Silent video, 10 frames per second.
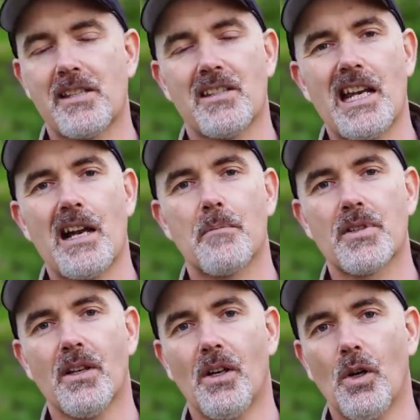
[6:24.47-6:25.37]

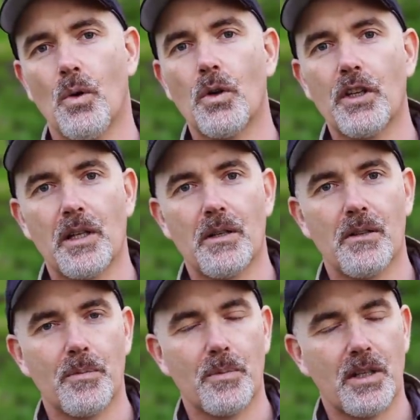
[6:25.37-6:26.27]
setups or you
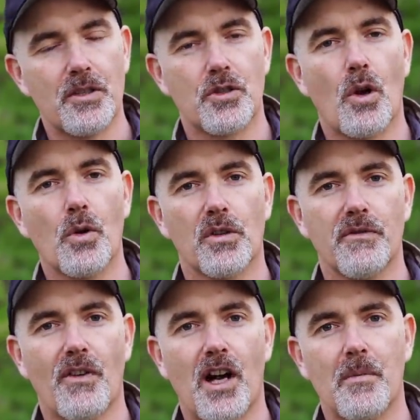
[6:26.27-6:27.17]
can control your
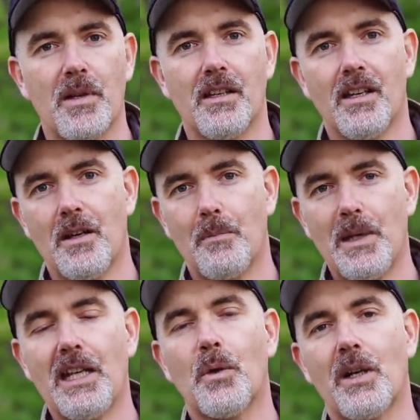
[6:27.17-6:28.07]
environment,
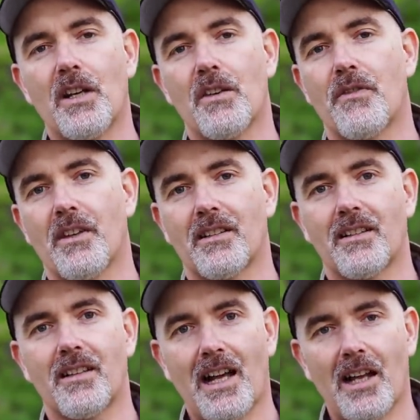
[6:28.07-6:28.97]
being aware of the
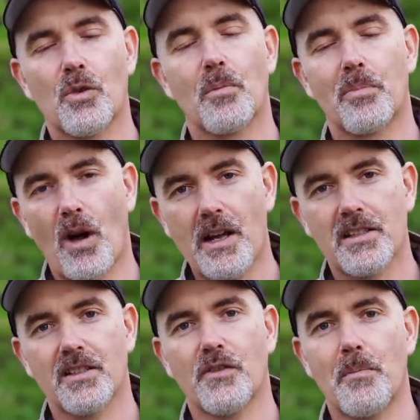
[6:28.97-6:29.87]
color or
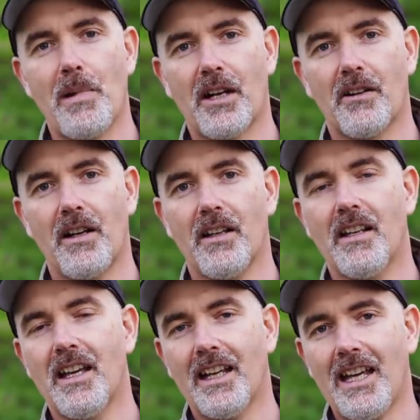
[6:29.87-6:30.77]
brightness of your background
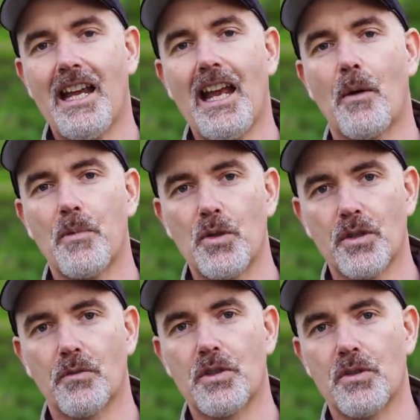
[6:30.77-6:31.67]
can help you
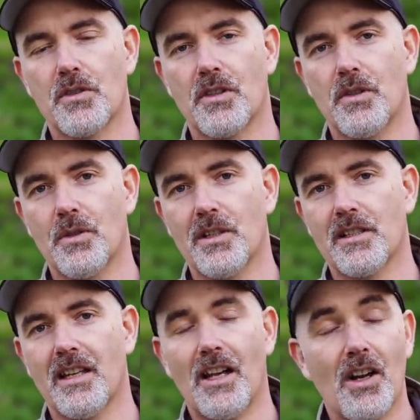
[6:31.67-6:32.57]
to reduce the
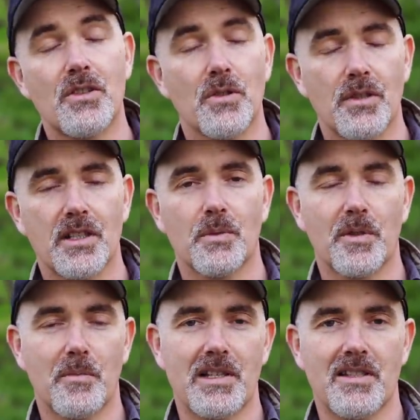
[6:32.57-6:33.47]
noise. And I do this
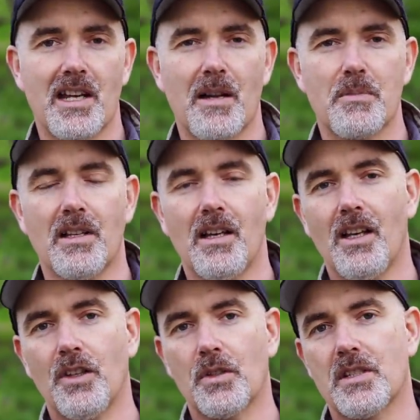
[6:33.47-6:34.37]
with my setups.
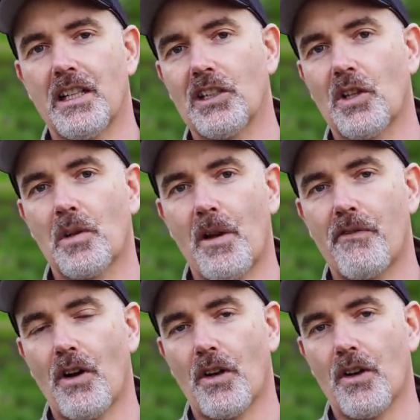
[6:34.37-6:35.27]
You'll see in a lot of my
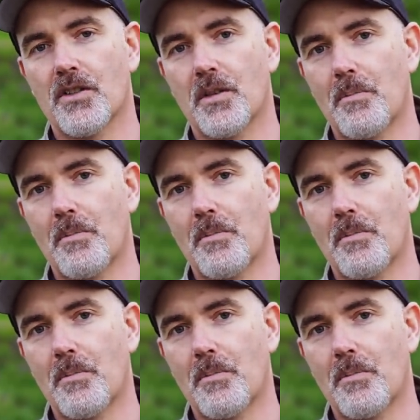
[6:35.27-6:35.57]
photos, the